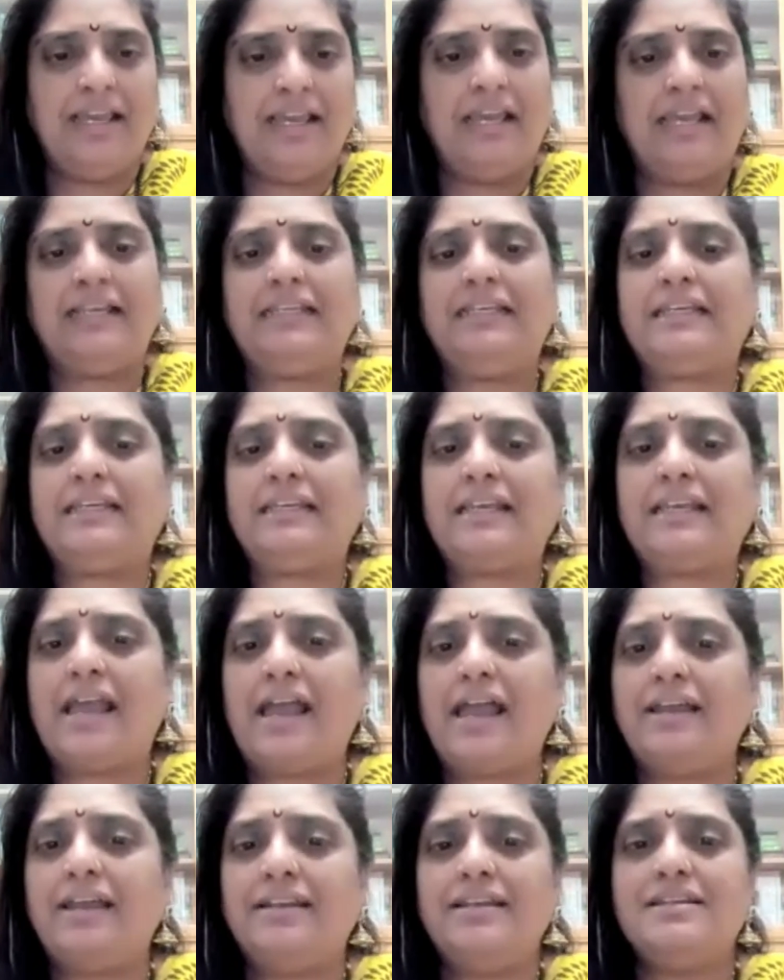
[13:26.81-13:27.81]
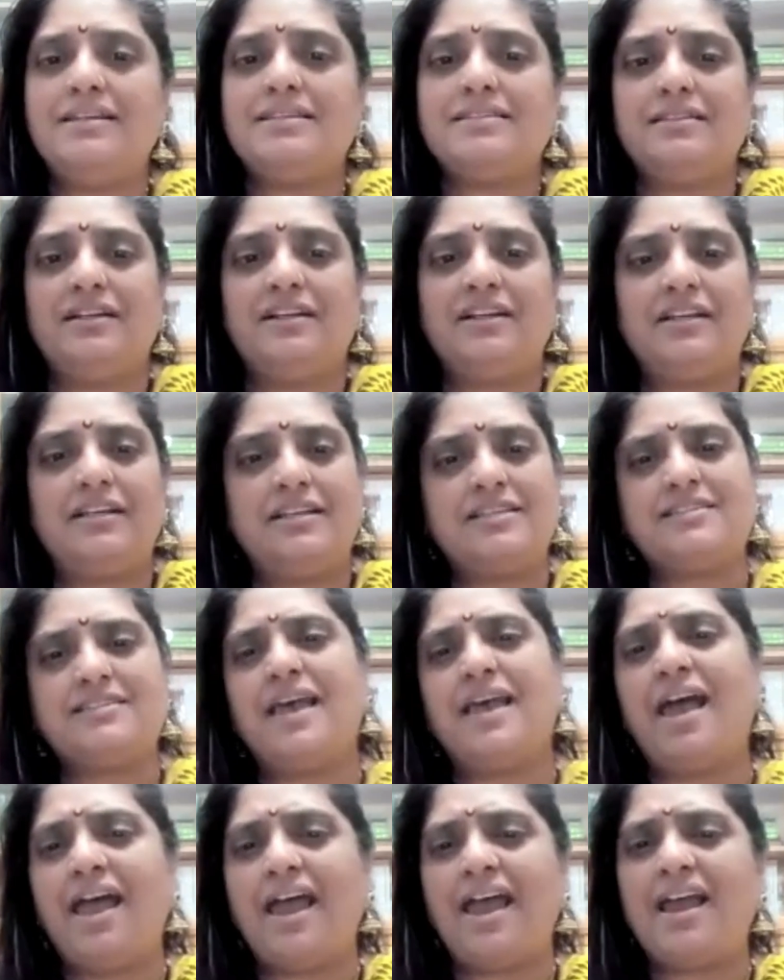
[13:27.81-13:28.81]
And he carries her in his
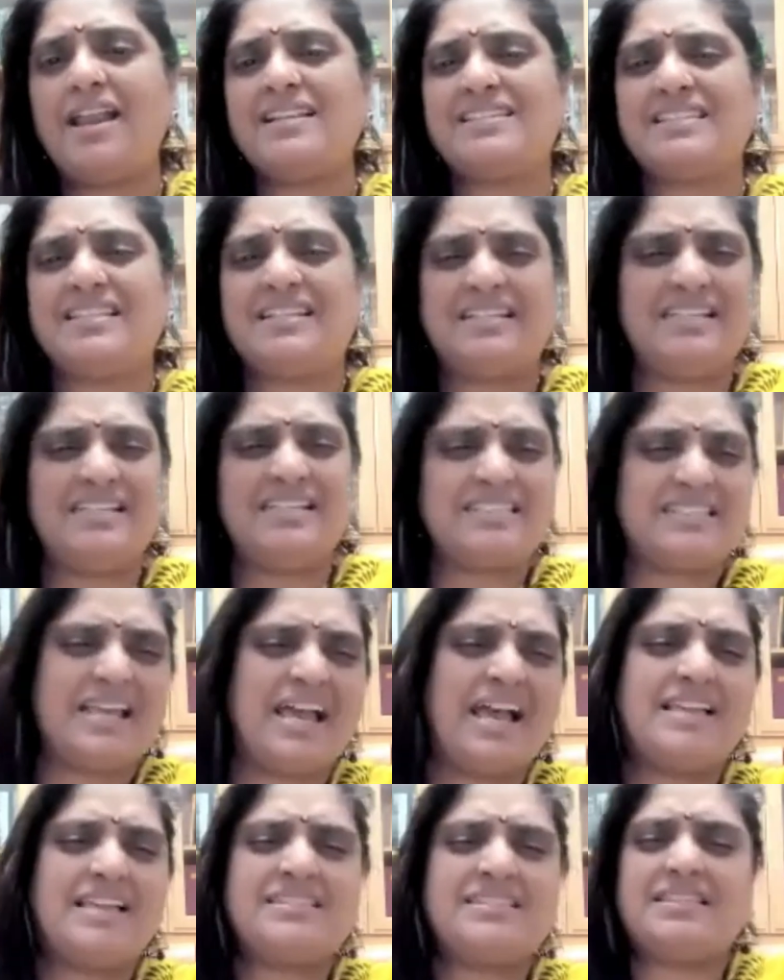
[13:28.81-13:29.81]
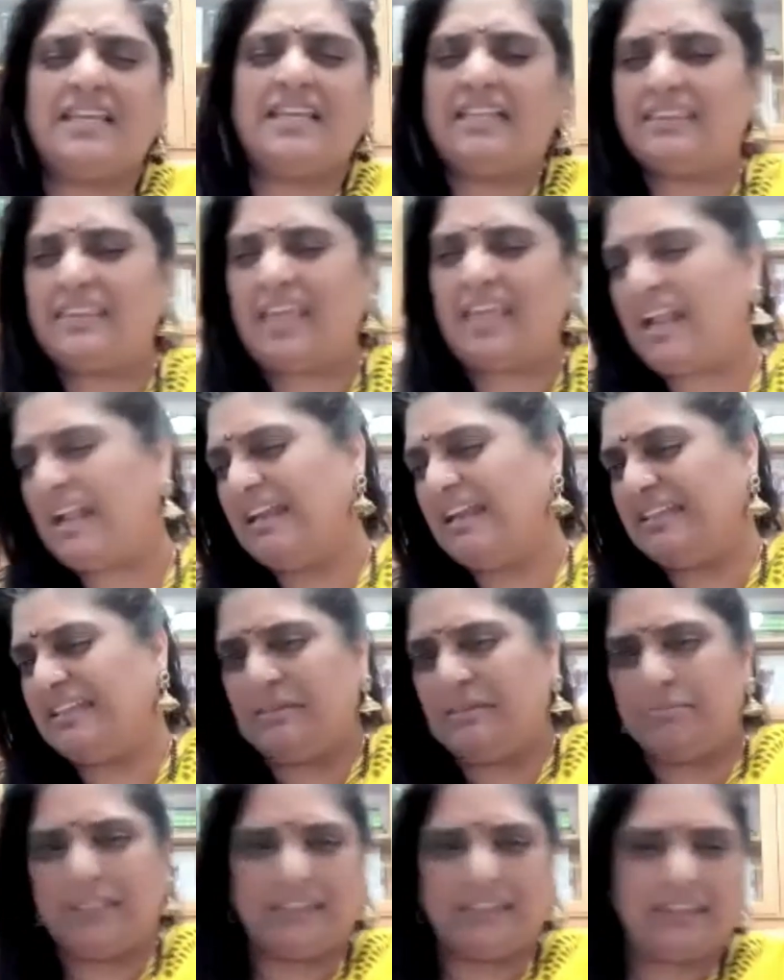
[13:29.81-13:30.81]
hands and he's dancing.
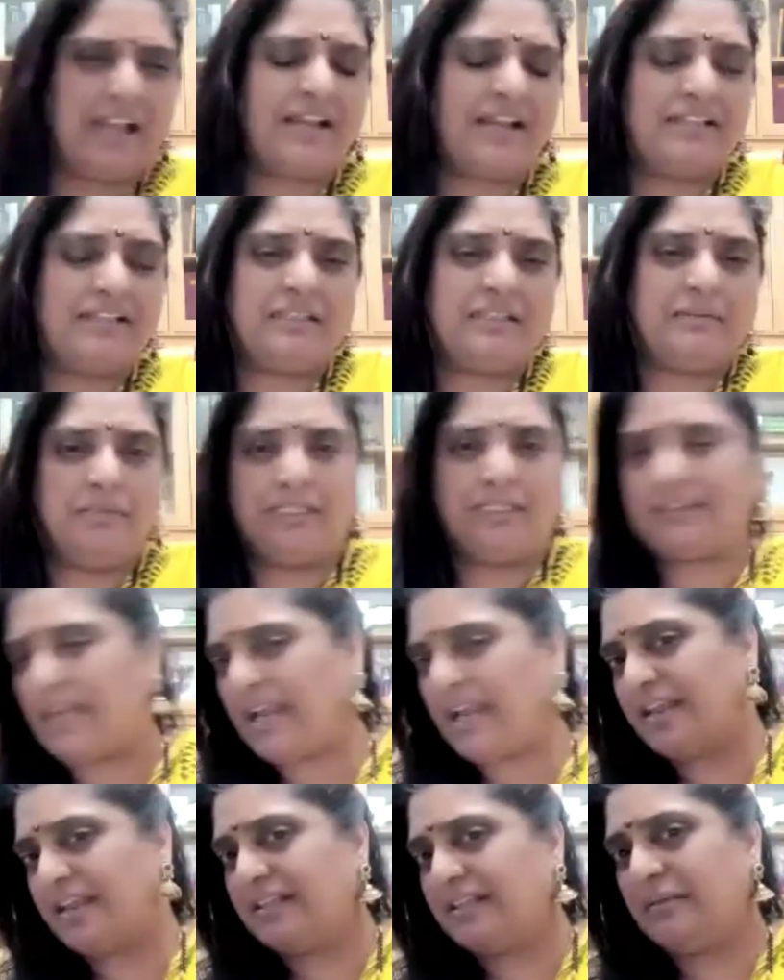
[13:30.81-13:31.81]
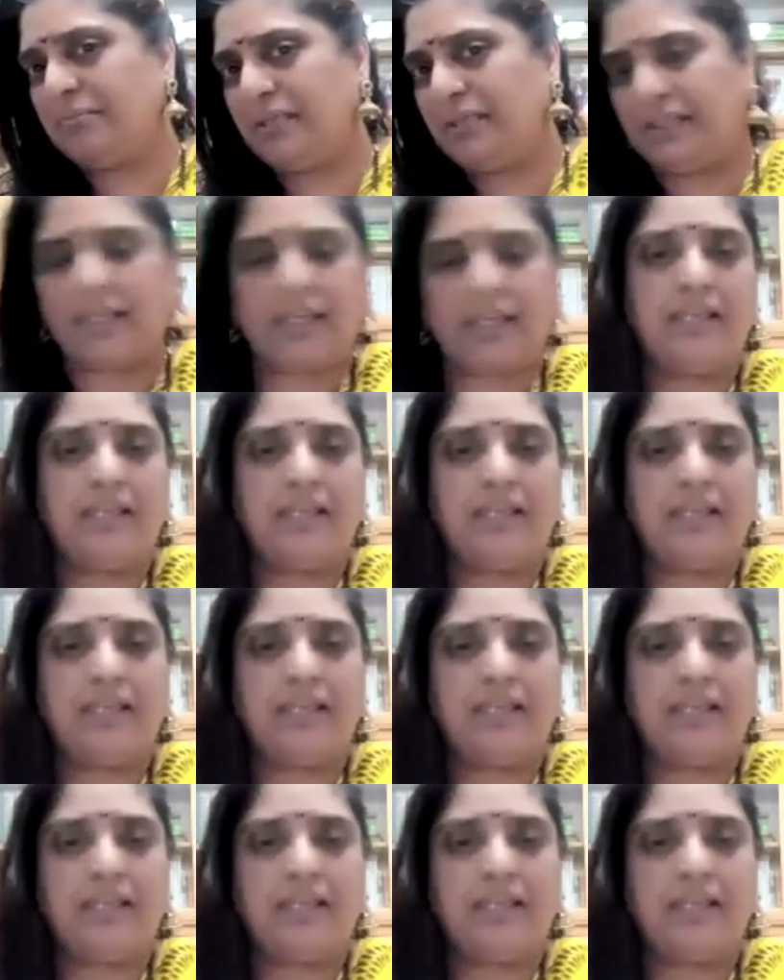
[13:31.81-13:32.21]
Takadimi, takadimi, takadimi.